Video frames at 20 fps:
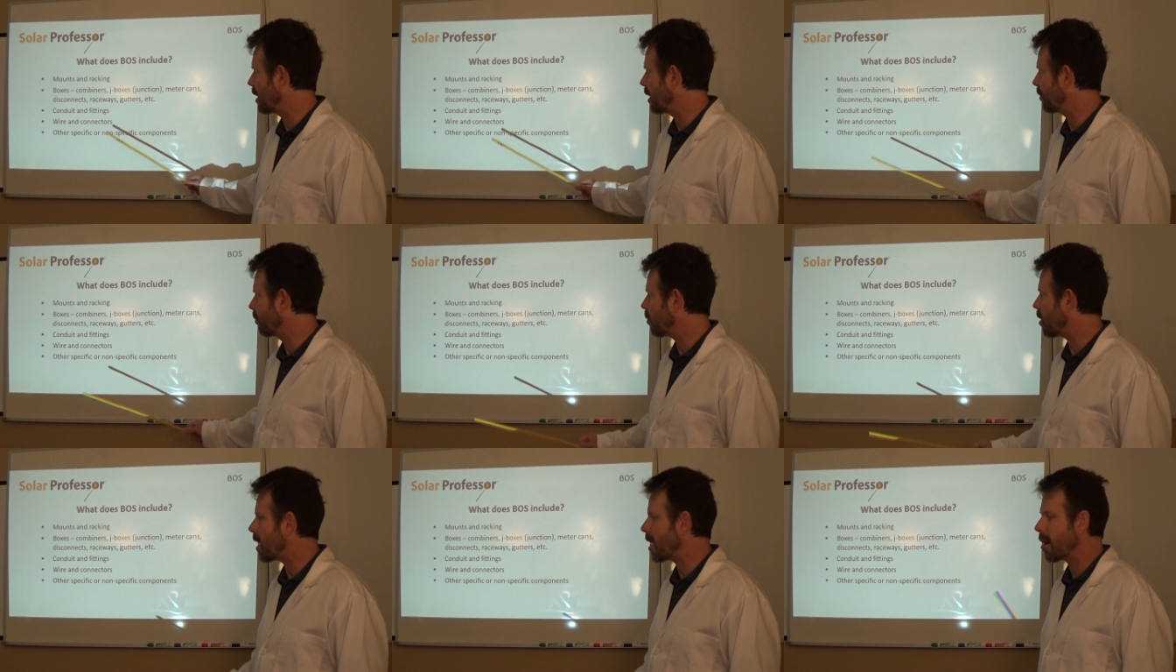
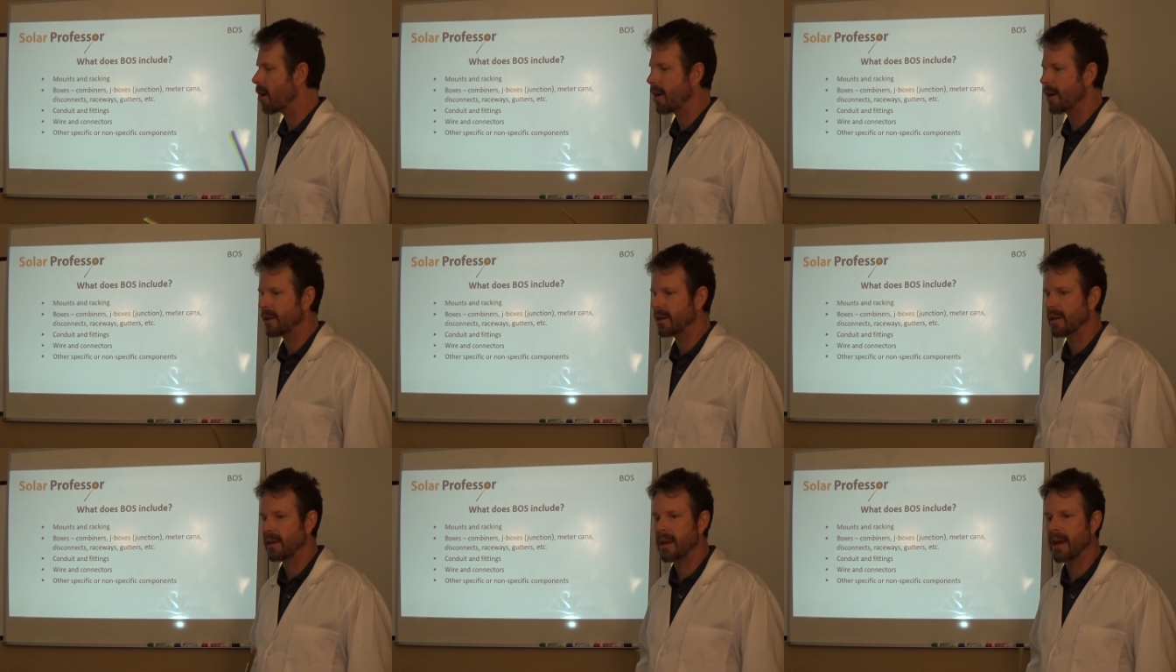and wire
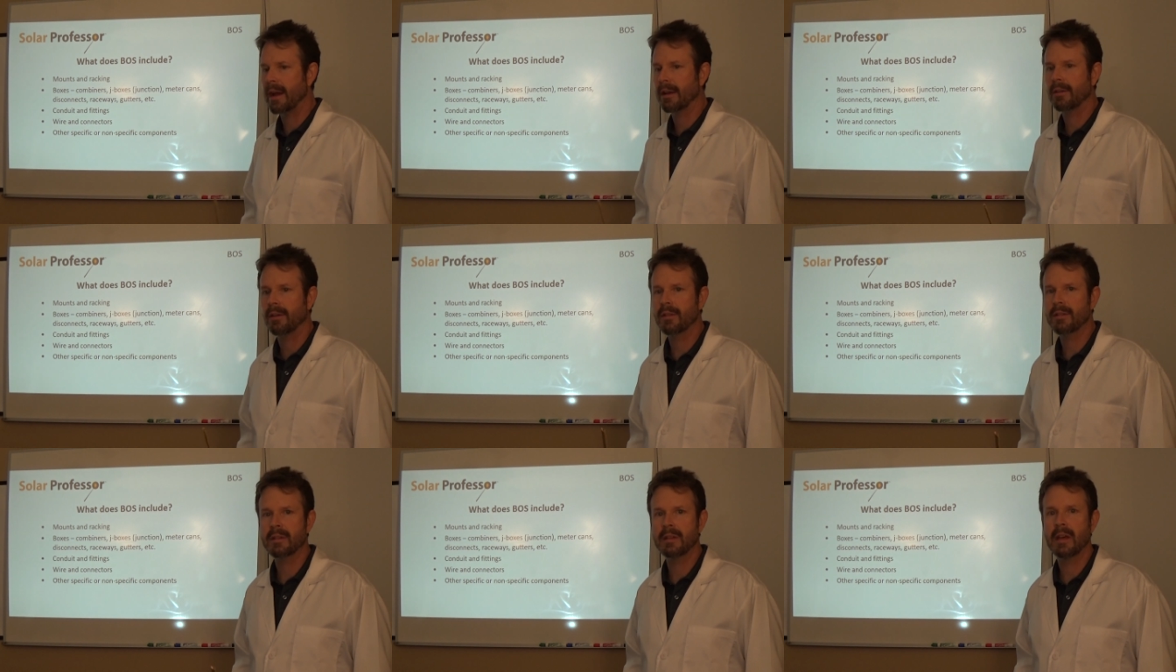and
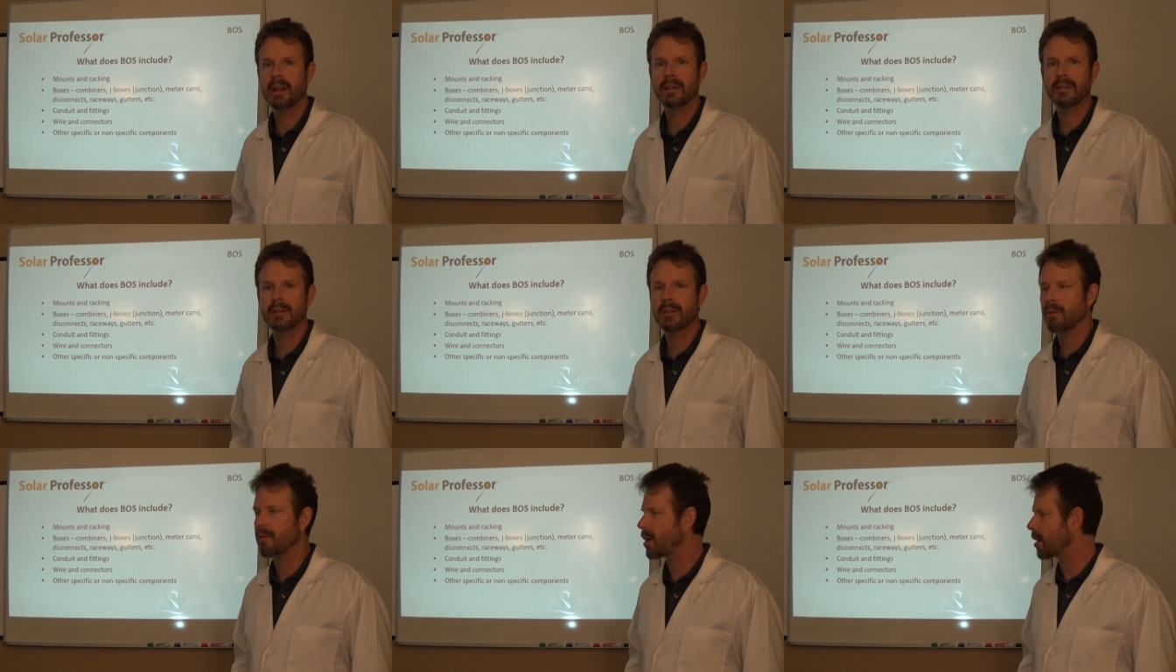connectors, and that
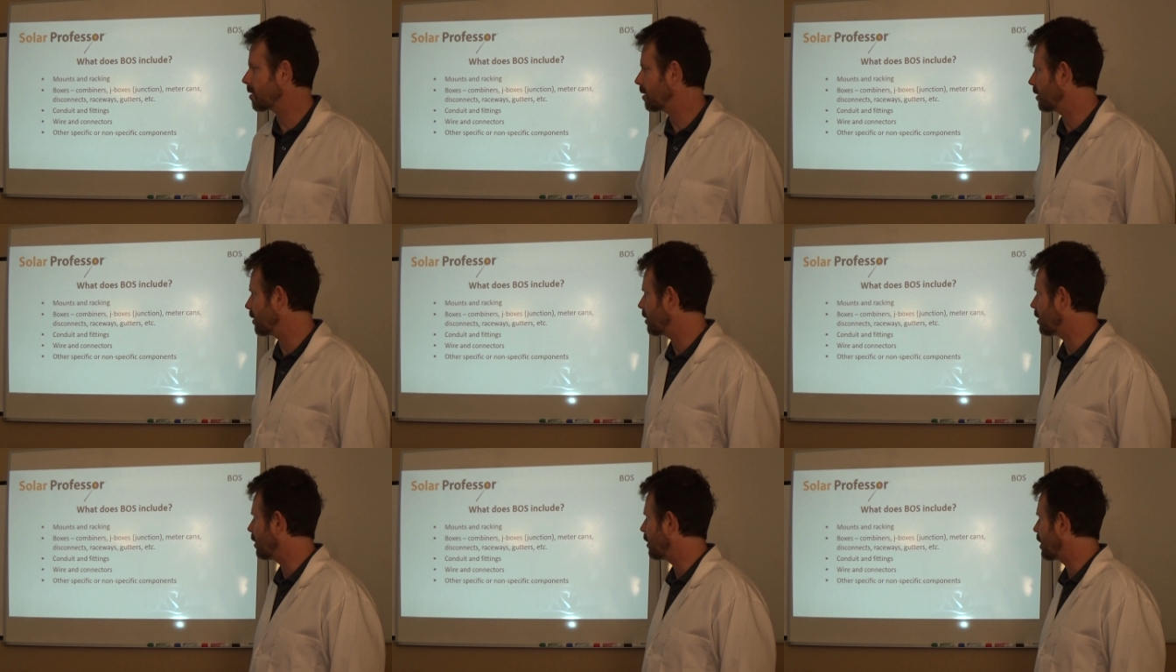is
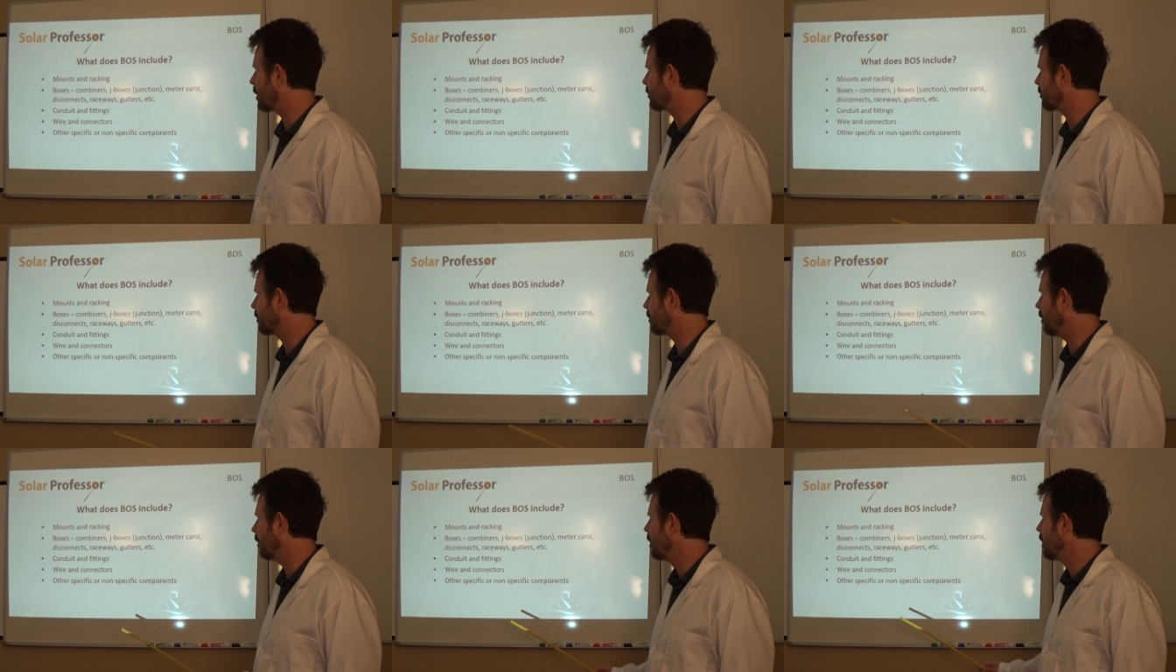directly
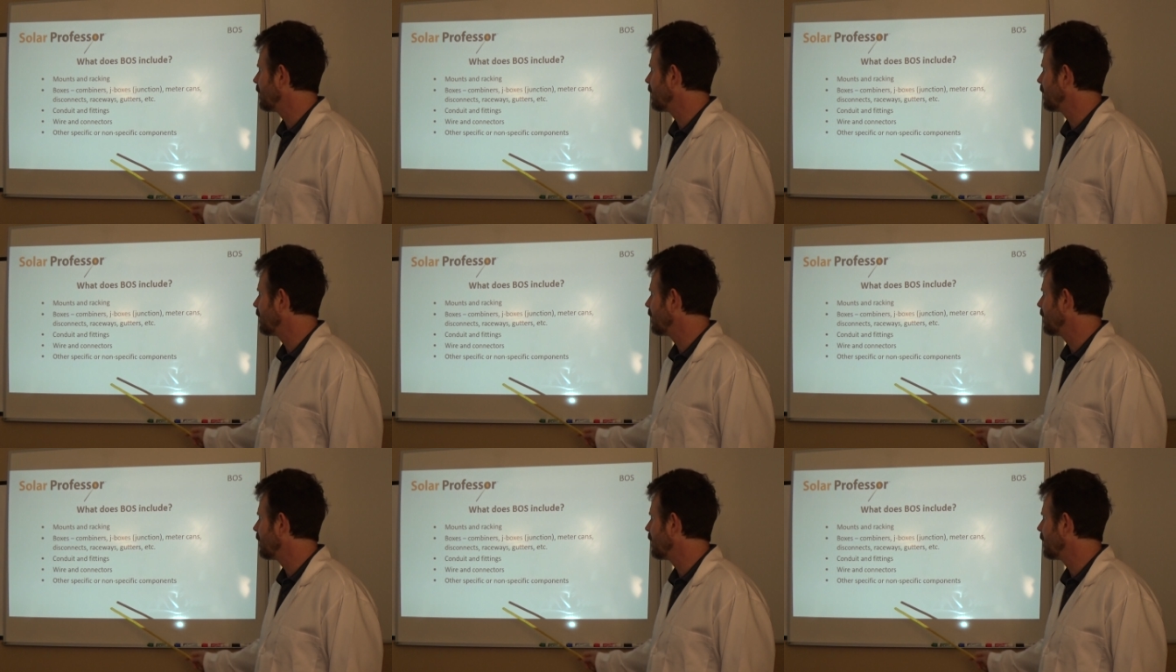electrical.